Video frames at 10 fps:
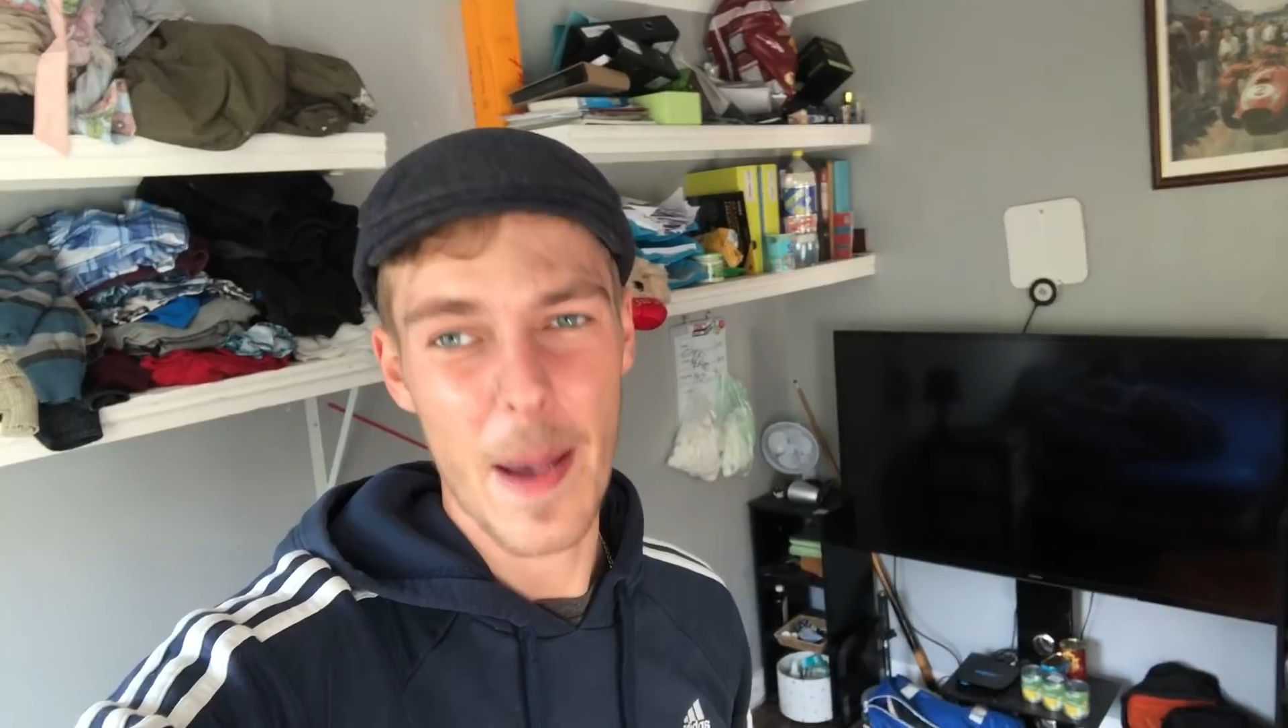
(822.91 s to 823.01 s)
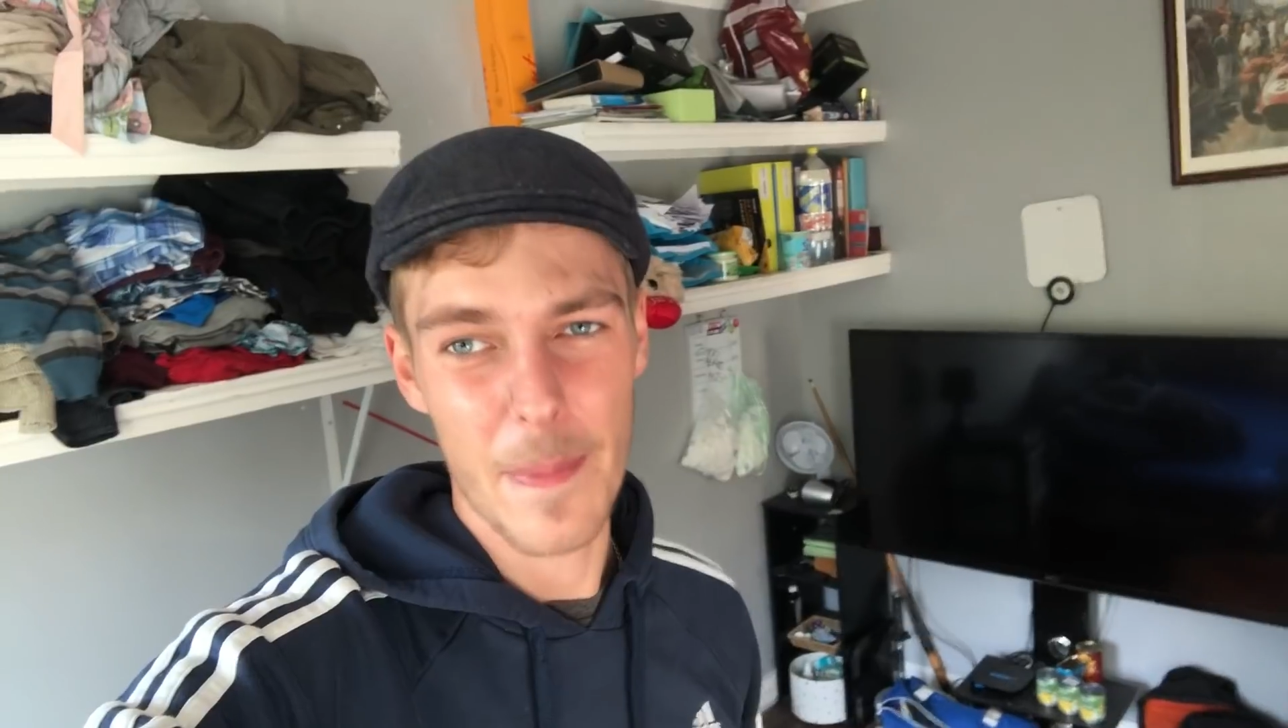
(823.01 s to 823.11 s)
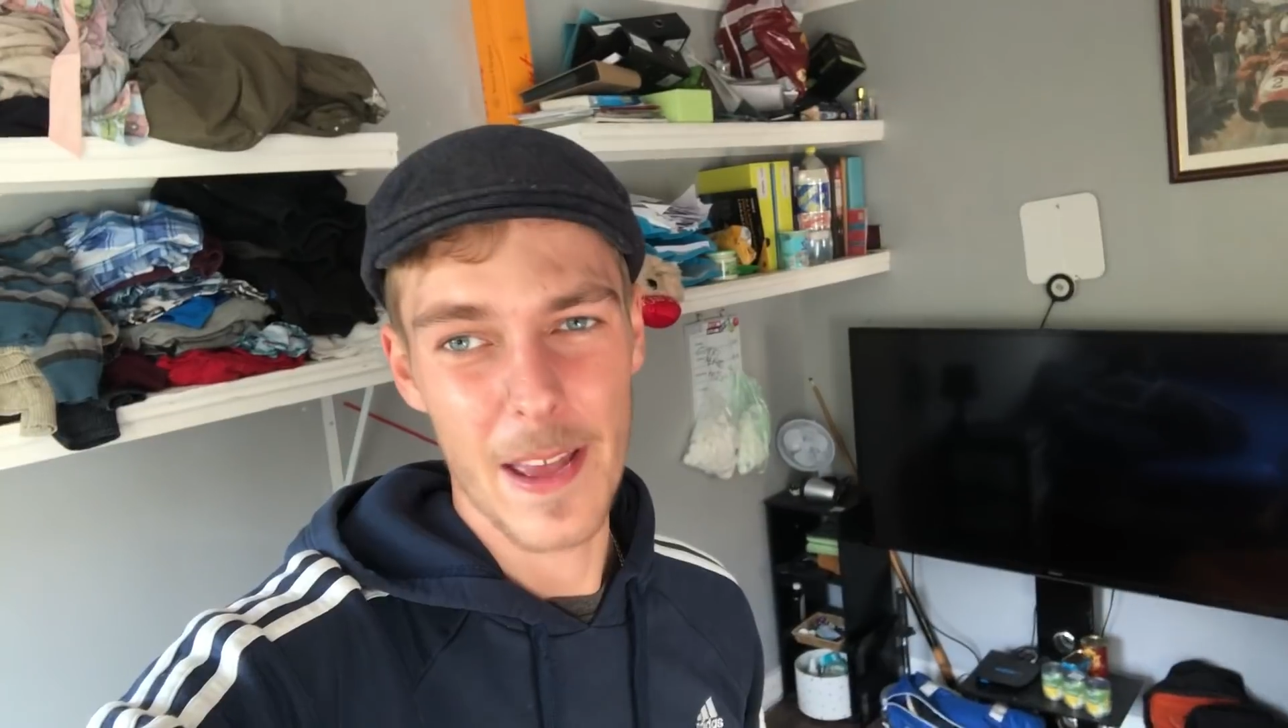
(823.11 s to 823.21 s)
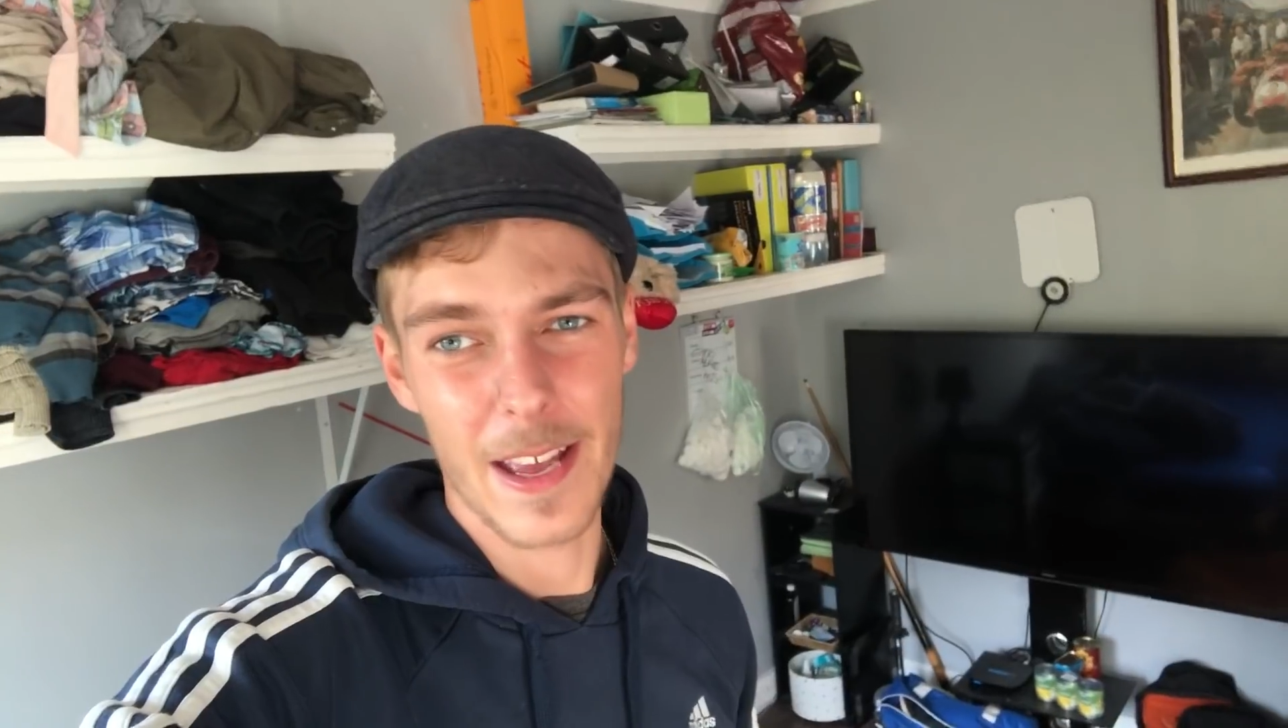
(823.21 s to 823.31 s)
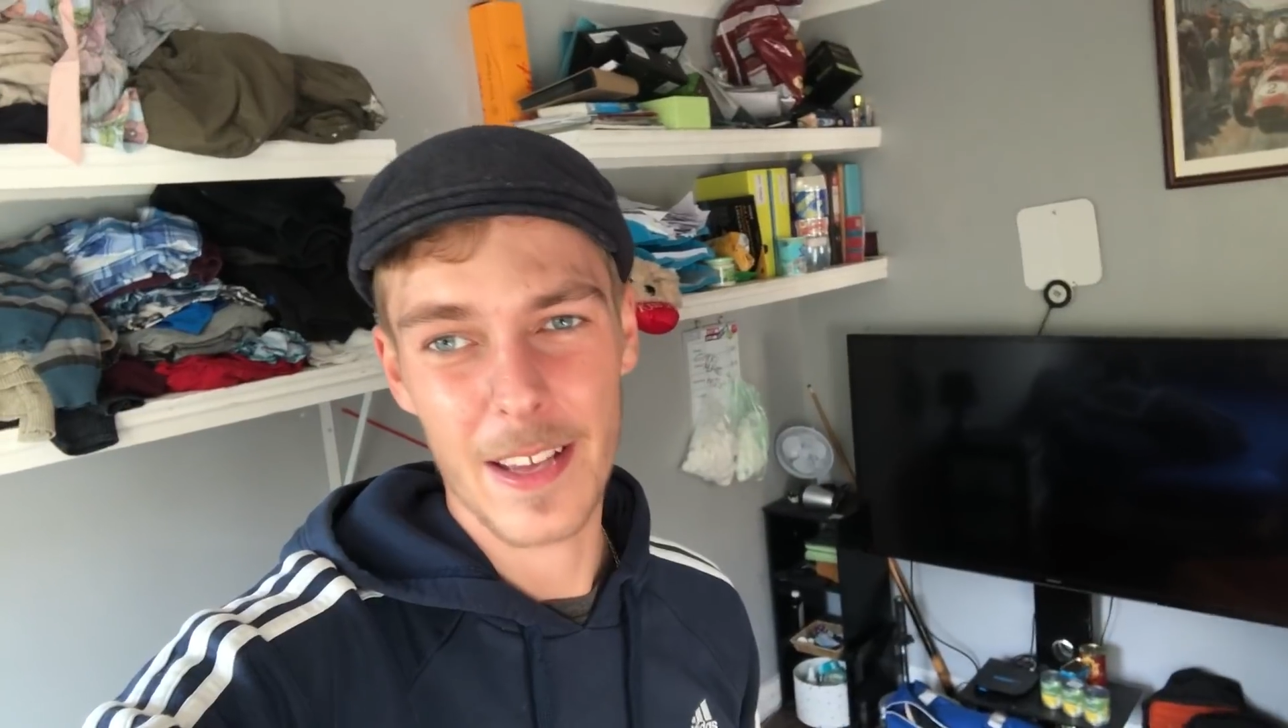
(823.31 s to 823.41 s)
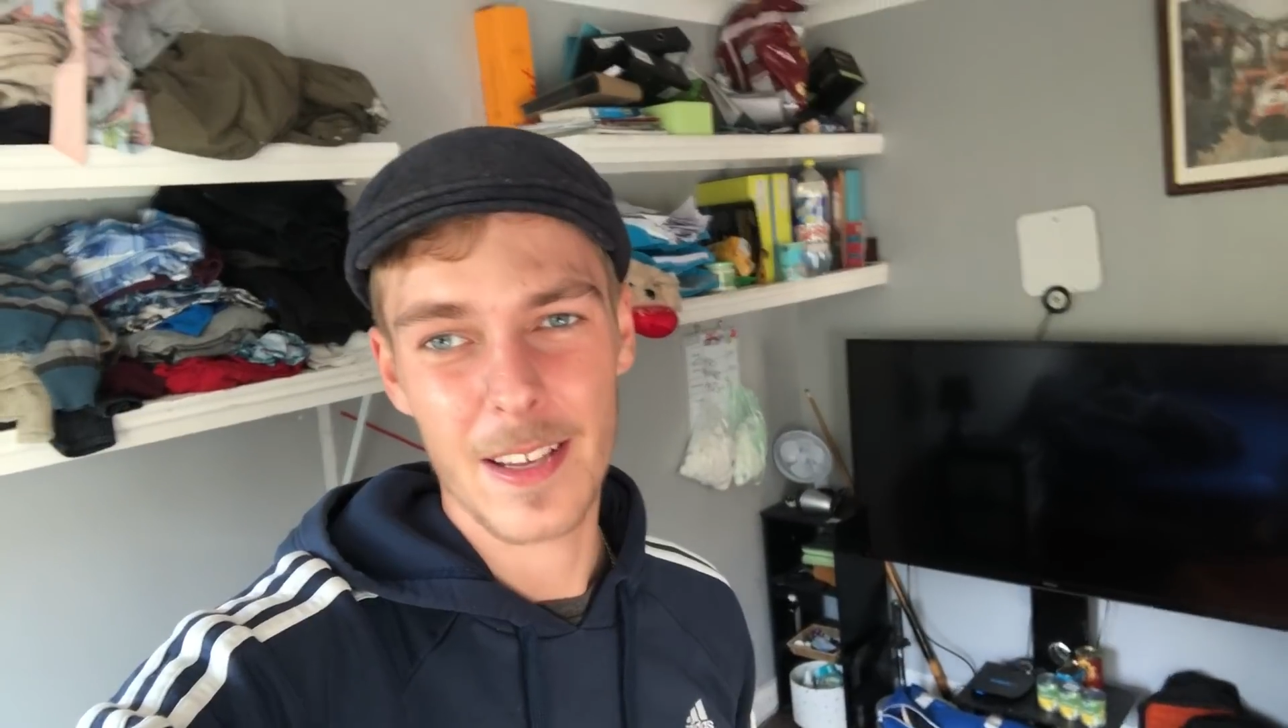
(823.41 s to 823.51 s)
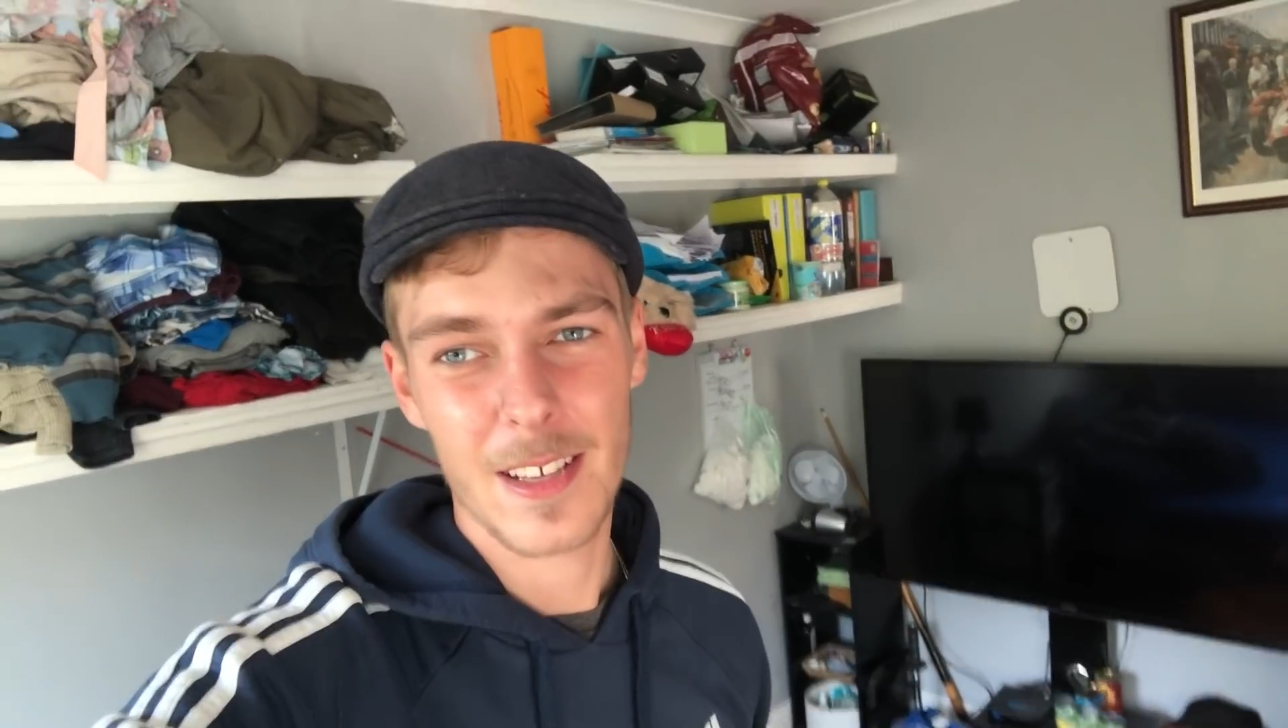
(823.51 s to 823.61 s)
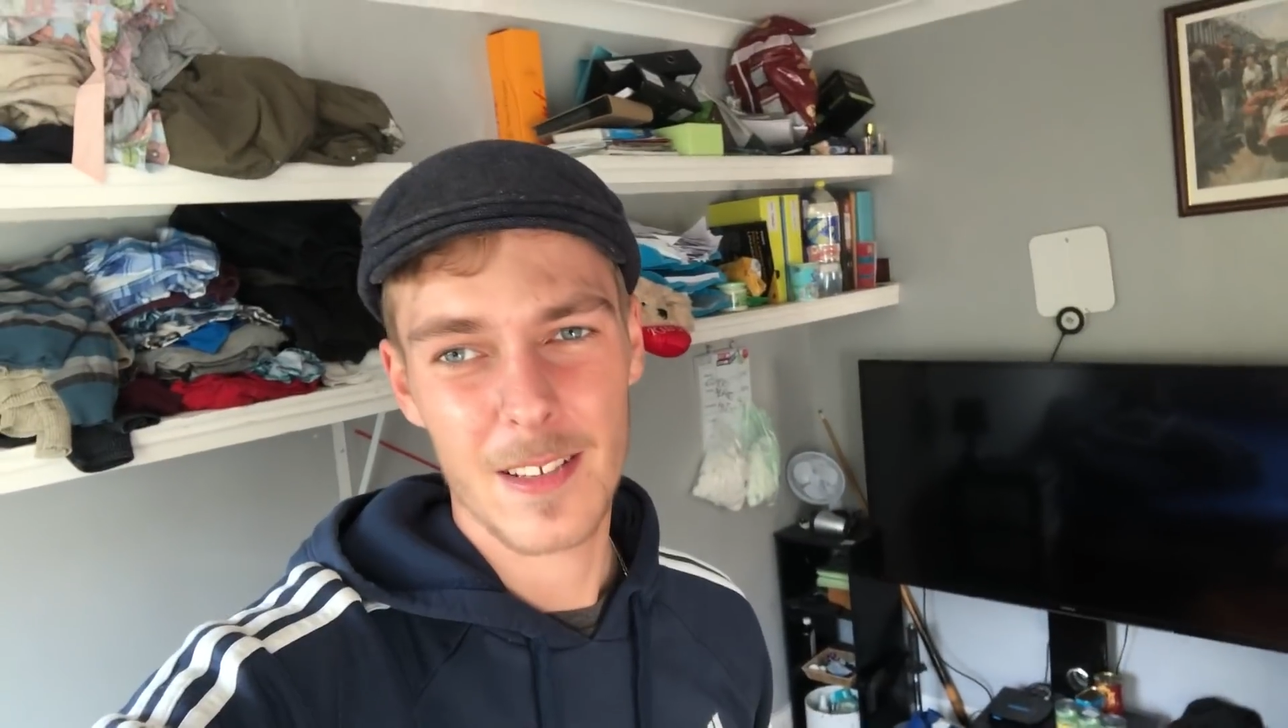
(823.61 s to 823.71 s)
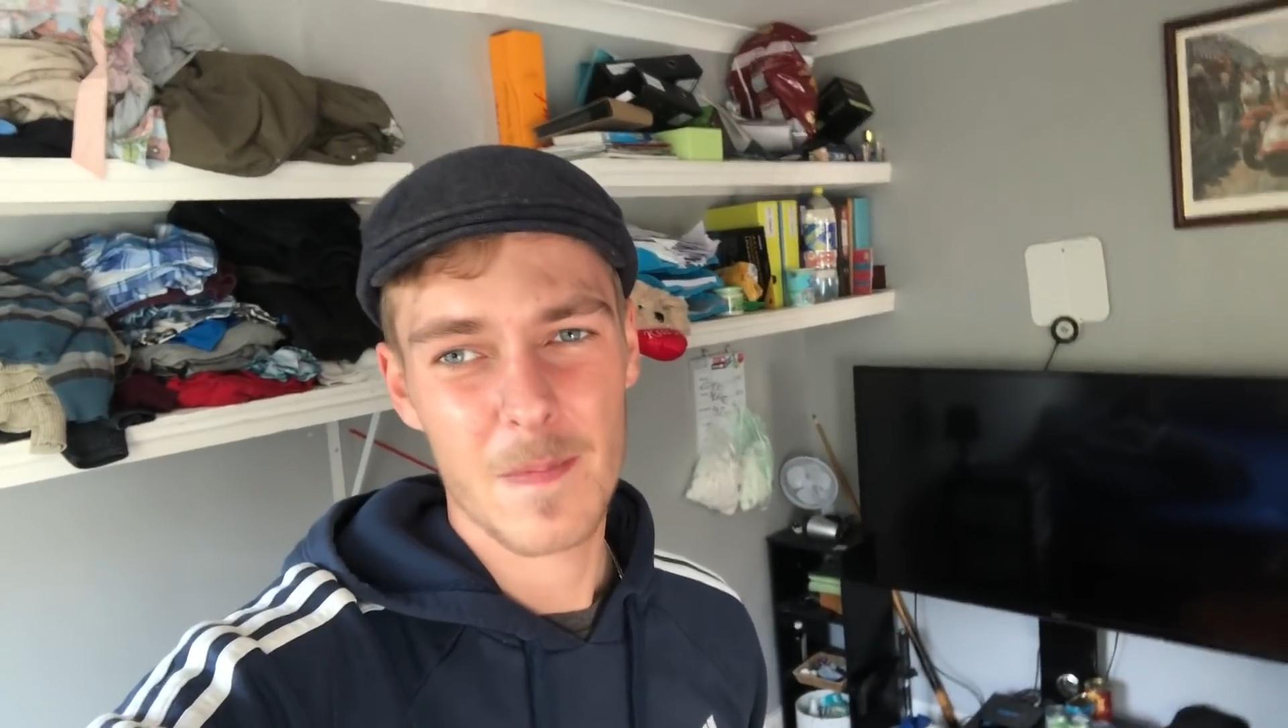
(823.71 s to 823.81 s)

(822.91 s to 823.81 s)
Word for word: epic.